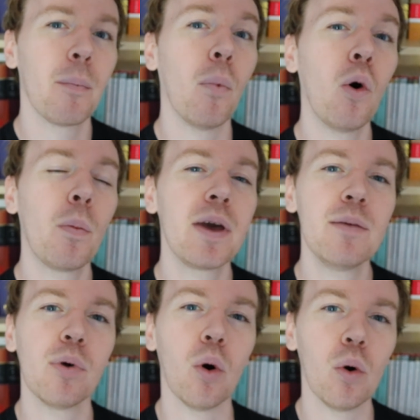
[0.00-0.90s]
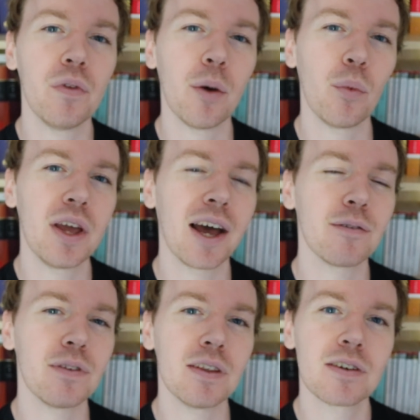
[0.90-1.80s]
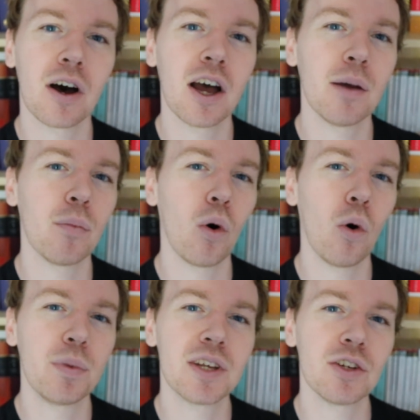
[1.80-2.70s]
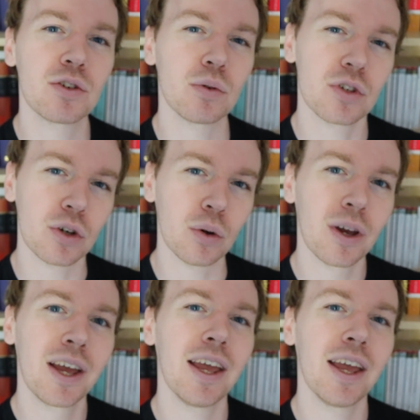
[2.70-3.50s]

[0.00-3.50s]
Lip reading: more people than we have the time or potential to